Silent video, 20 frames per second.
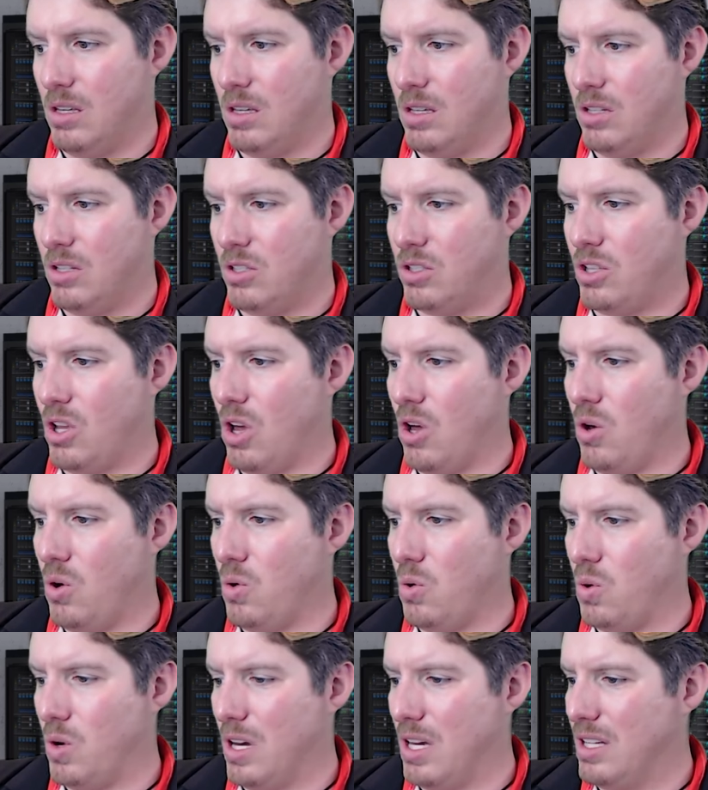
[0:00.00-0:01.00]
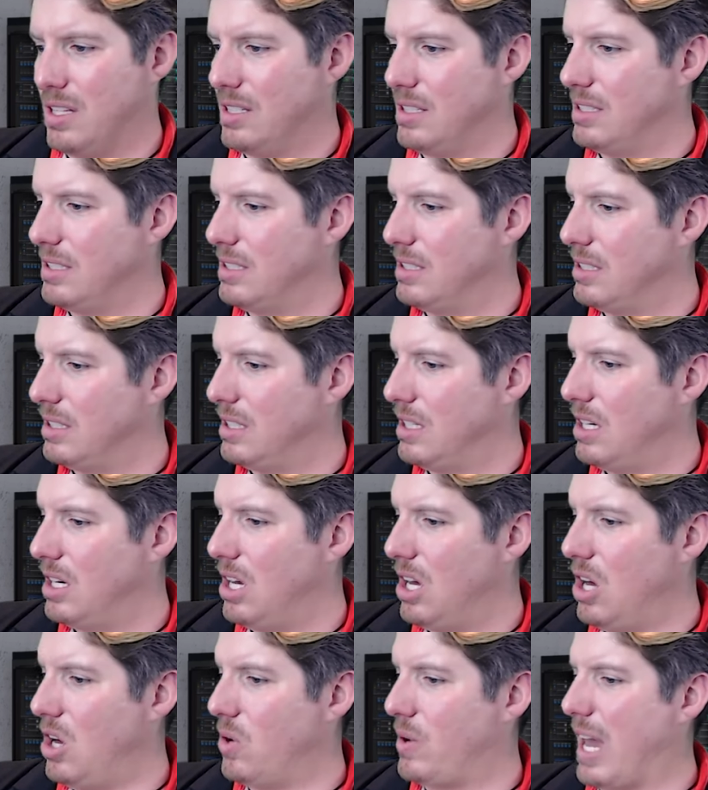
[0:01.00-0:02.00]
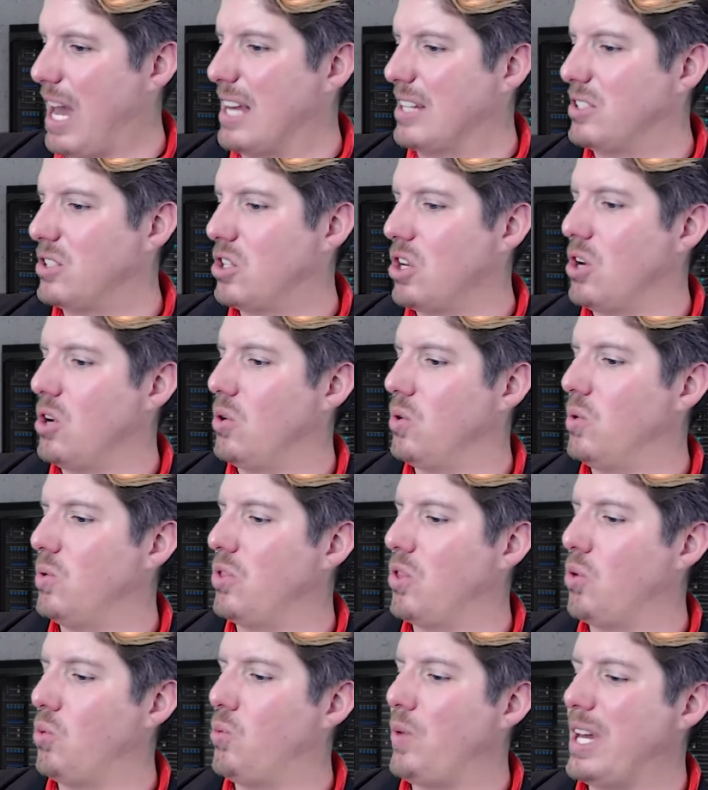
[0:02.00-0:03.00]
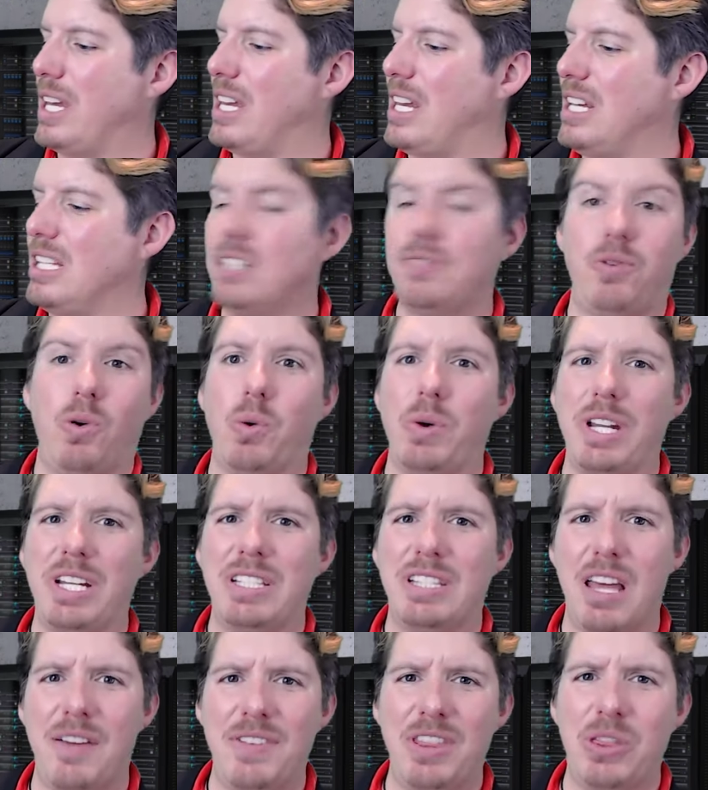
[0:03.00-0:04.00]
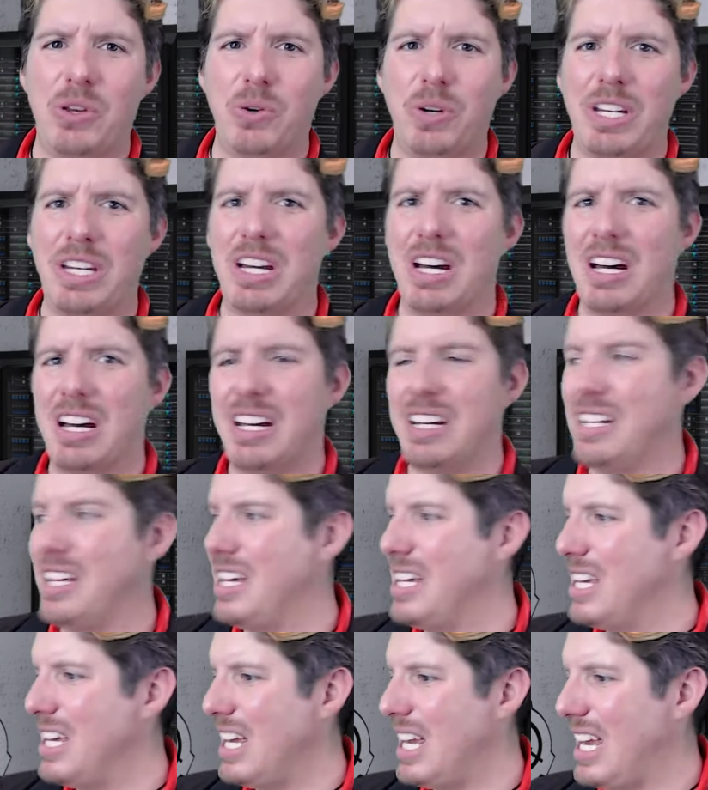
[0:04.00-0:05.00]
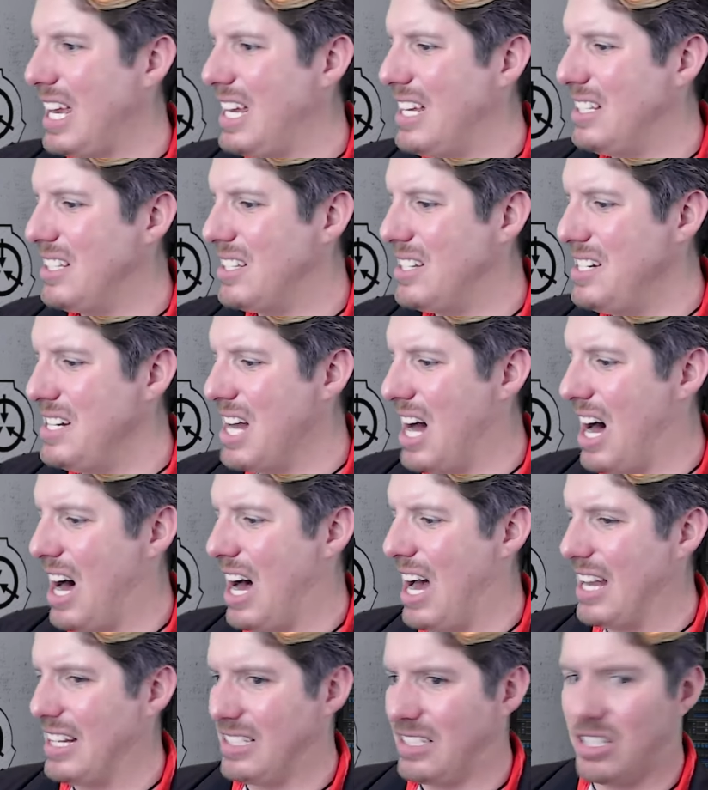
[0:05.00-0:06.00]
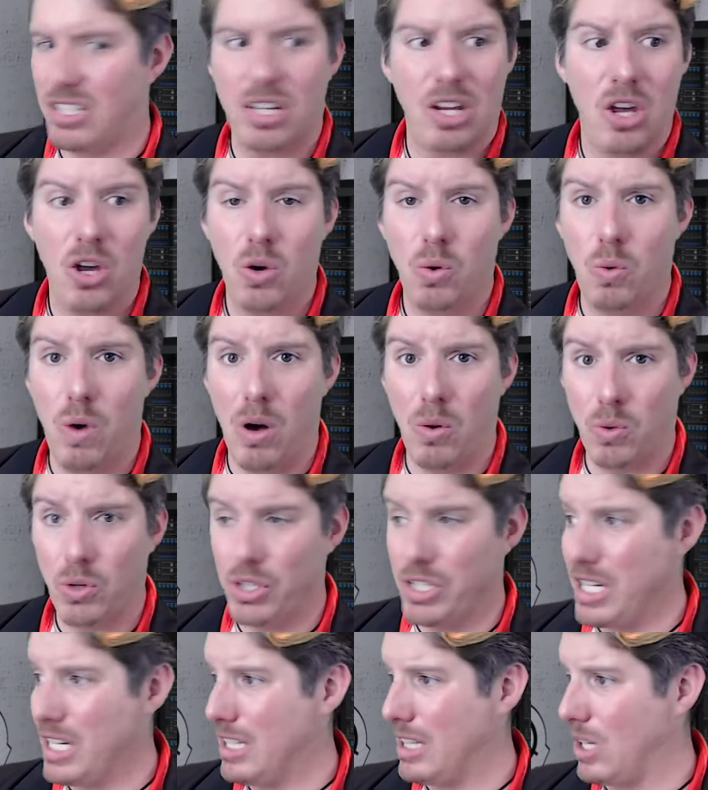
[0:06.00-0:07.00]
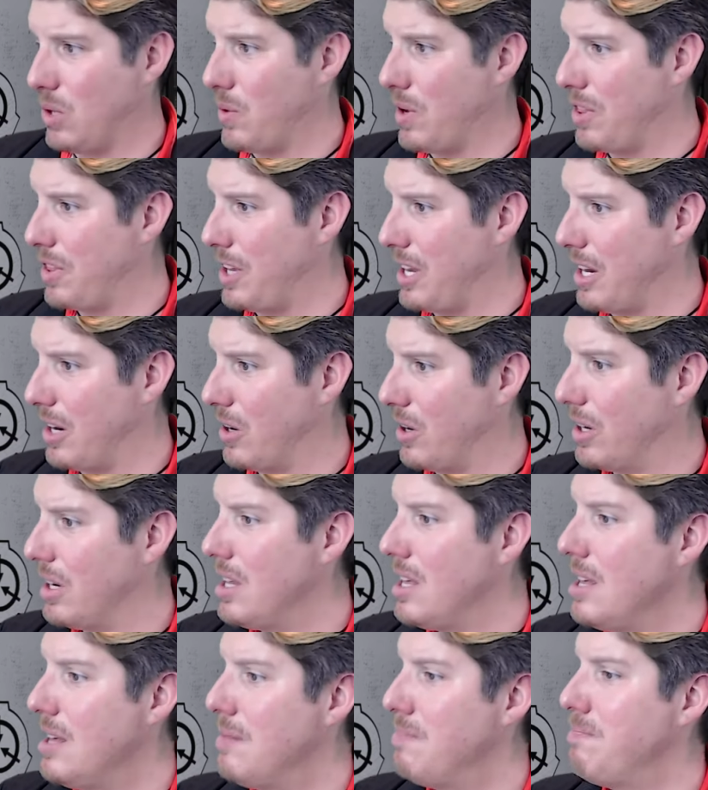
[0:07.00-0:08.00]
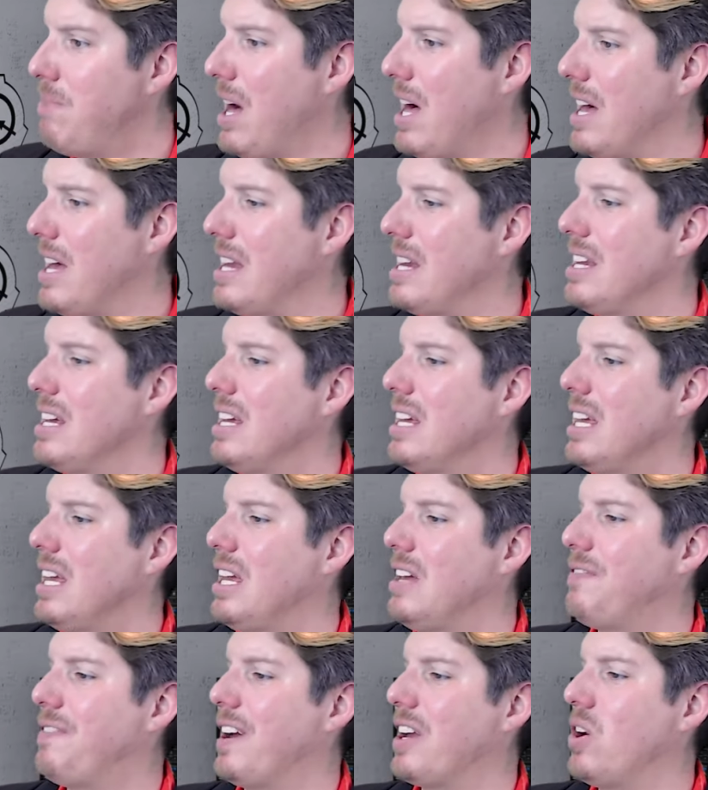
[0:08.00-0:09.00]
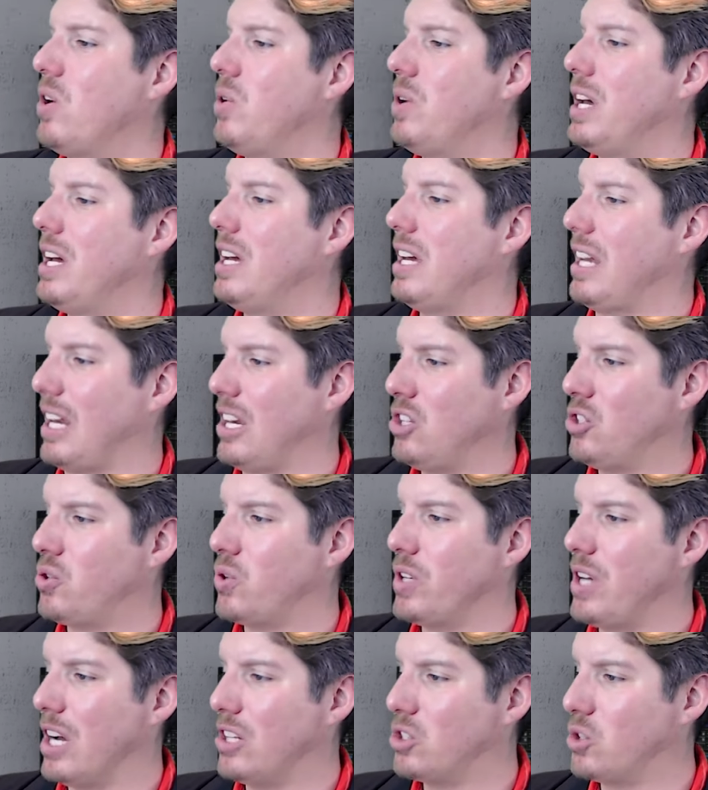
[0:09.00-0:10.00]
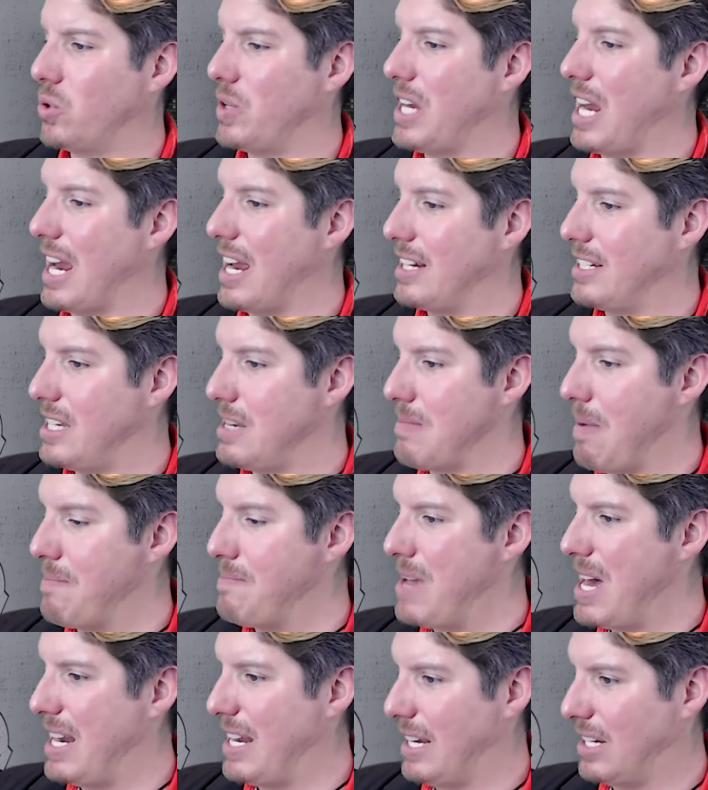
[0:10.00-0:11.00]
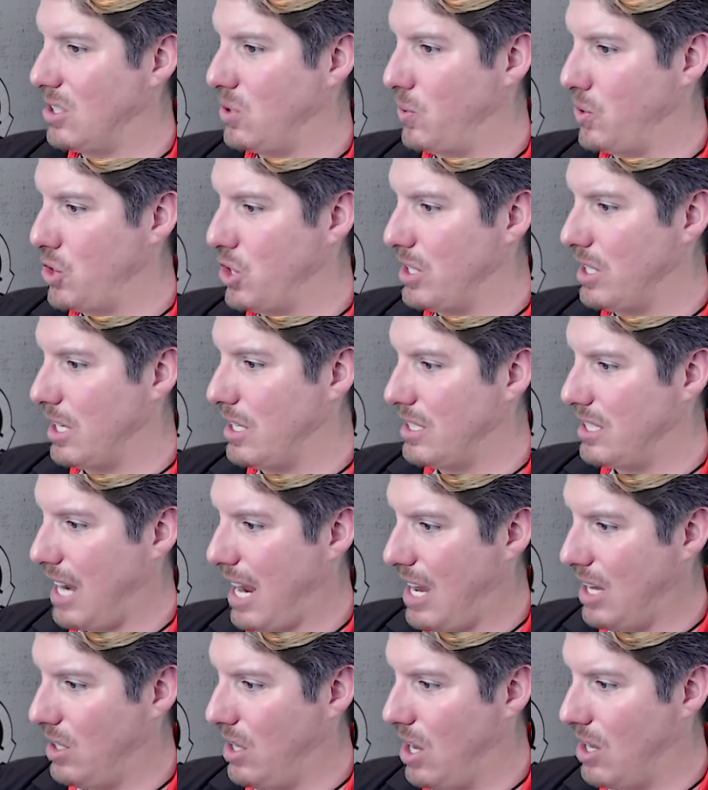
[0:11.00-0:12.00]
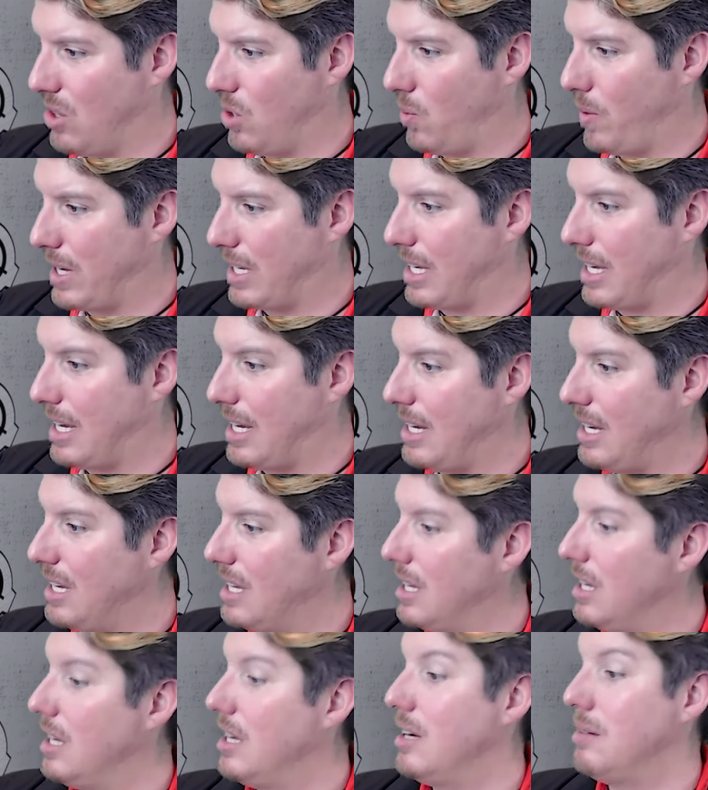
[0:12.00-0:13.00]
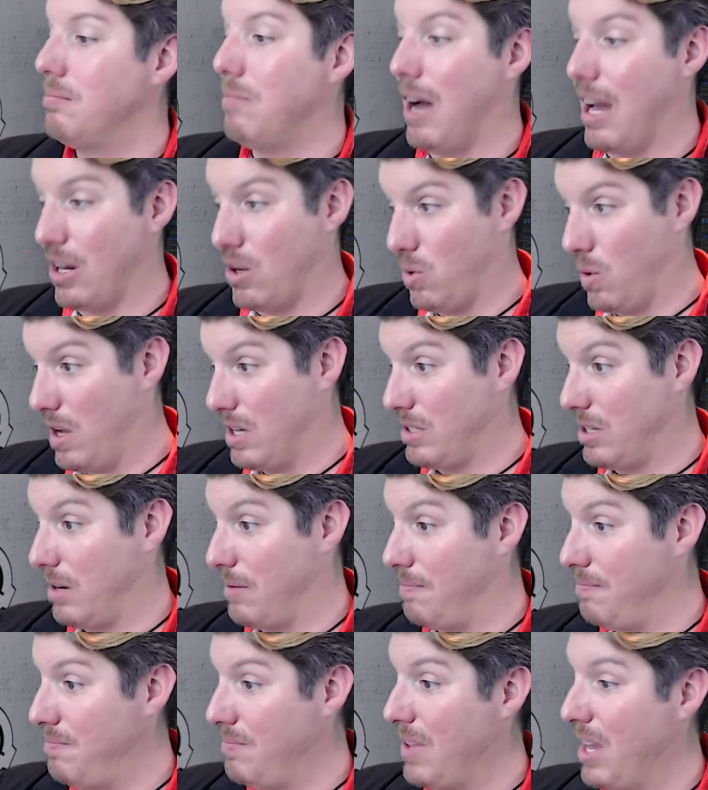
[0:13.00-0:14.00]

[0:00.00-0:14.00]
So, okay, so the wiki's 4739 is not what we're dealing with here. But if I go to Introductory Antimemetics, which is a tale on the wiki by Quantum,